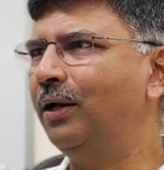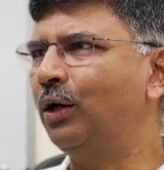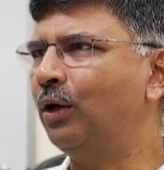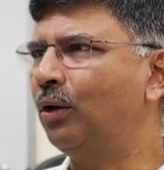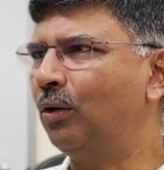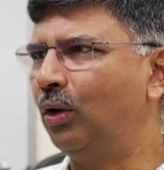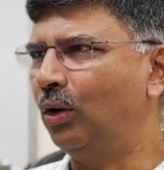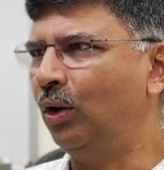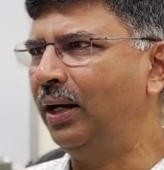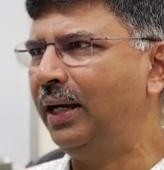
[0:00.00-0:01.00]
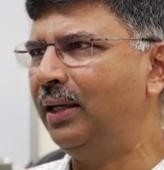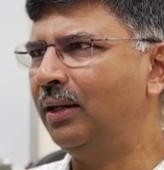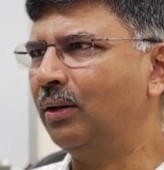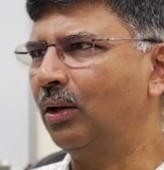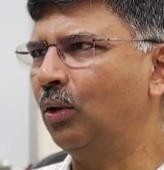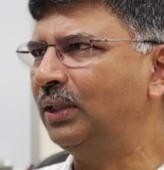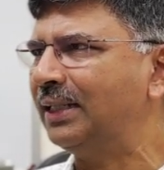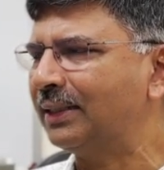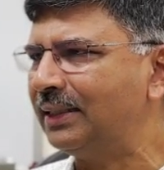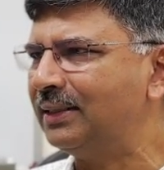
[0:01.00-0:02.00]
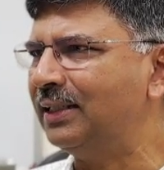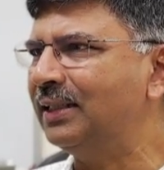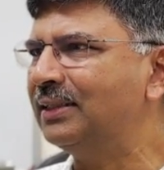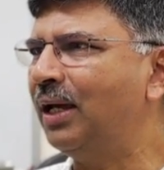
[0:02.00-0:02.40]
already a good success in this.